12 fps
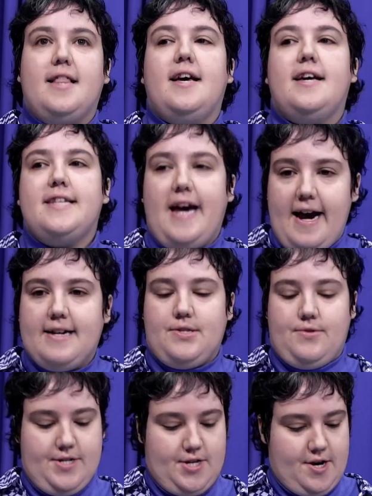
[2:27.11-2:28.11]
a tax
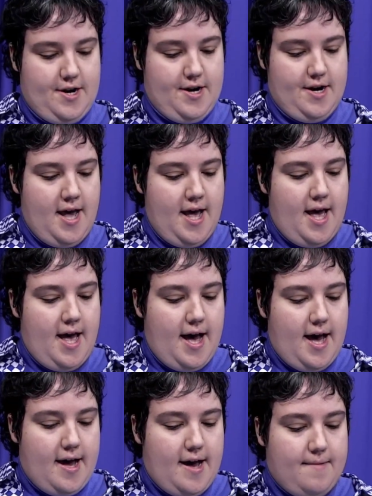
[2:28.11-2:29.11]
return
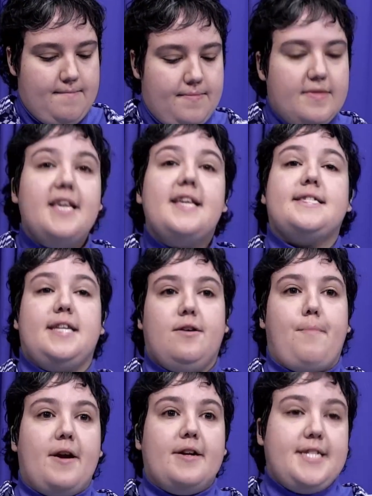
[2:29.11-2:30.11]
this year
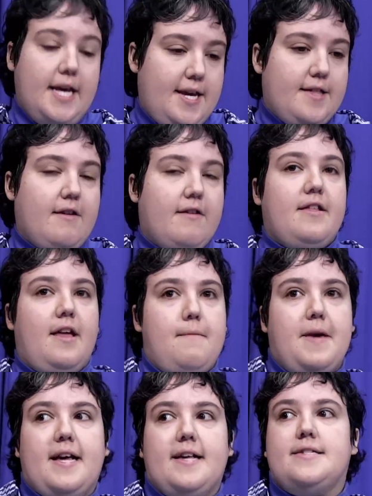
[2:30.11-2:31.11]
particularly
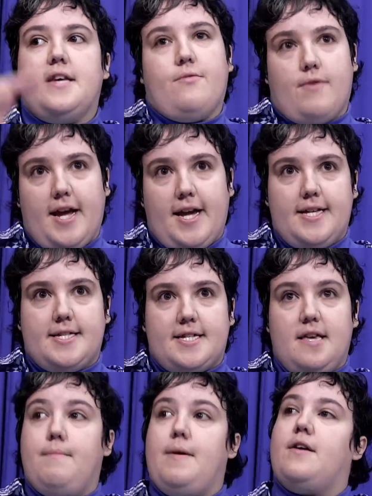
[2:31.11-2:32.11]
because they raised
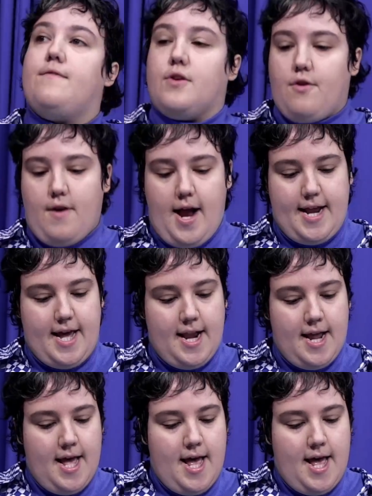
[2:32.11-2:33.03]
the amount of the credit.